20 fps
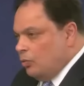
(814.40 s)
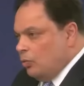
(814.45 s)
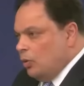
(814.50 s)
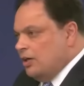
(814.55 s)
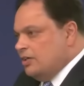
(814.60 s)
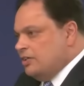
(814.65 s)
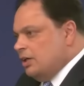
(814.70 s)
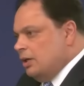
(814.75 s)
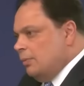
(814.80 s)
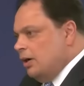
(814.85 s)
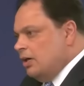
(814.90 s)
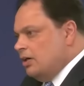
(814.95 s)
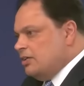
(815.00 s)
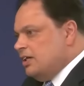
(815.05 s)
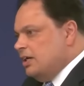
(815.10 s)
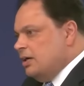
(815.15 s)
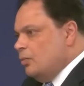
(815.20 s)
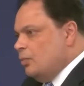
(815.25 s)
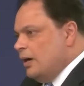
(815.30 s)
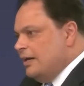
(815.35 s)
other words, I'm
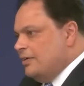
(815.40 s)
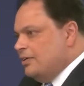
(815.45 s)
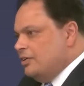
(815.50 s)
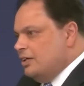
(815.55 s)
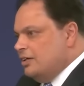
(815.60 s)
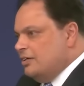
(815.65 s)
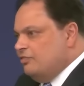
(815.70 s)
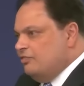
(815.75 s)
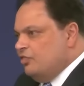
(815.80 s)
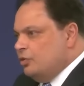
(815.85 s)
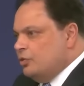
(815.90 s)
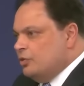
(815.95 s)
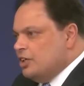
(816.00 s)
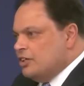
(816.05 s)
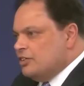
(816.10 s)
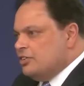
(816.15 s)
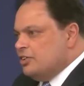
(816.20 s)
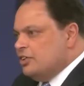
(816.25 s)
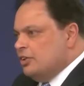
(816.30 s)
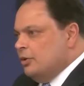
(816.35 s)
asking, when did
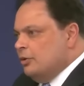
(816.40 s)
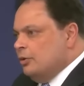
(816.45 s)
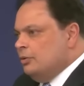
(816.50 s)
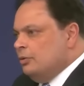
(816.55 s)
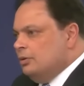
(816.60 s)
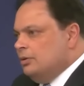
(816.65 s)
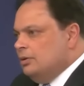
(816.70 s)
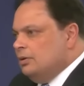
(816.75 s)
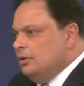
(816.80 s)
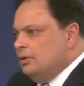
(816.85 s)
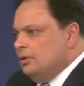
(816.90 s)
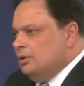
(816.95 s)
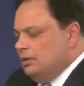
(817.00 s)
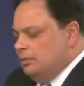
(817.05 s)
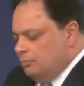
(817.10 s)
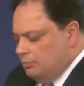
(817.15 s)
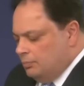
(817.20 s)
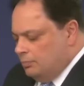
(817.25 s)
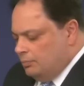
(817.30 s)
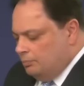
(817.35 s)
Fujitsu
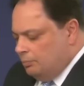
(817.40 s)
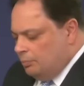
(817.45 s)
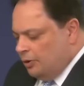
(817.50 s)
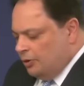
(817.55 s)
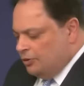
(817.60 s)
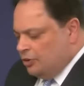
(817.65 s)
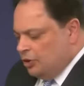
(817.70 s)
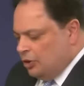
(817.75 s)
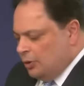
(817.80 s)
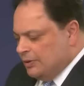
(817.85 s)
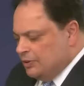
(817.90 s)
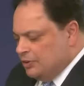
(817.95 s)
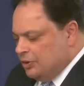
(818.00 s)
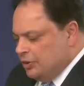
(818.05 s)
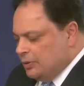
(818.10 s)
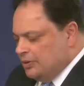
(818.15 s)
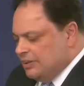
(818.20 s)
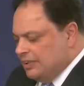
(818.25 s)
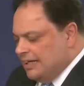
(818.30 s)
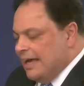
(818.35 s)
put two and
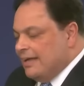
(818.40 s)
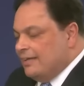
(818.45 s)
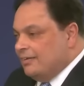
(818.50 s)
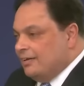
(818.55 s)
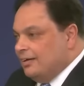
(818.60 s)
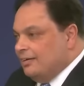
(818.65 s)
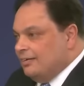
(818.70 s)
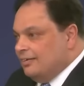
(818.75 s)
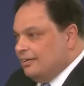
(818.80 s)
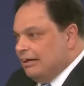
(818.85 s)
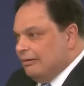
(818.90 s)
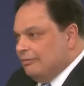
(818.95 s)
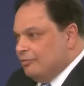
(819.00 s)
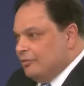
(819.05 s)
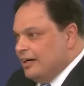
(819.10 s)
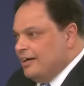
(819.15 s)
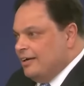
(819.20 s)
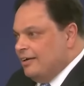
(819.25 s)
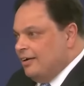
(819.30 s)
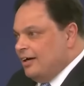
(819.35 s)
two together
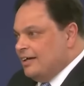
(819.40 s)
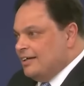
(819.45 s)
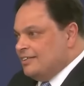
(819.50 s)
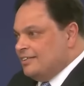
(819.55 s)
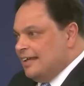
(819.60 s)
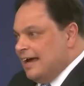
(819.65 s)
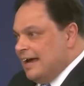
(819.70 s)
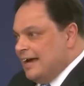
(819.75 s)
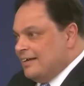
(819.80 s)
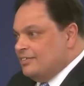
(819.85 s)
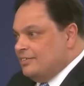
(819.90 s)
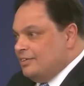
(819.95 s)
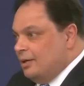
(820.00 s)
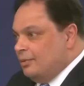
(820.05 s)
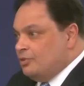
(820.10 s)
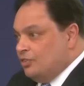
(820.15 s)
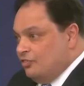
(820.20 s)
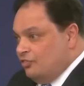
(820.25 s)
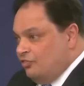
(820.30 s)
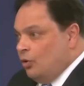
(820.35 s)
and realise they added
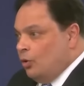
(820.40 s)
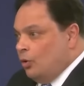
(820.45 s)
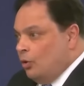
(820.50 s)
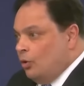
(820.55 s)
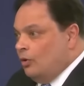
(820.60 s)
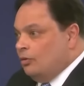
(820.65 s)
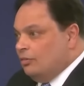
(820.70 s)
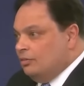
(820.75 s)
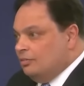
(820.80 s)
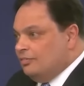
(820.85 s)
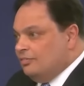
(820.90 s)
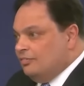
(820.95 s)
up to four?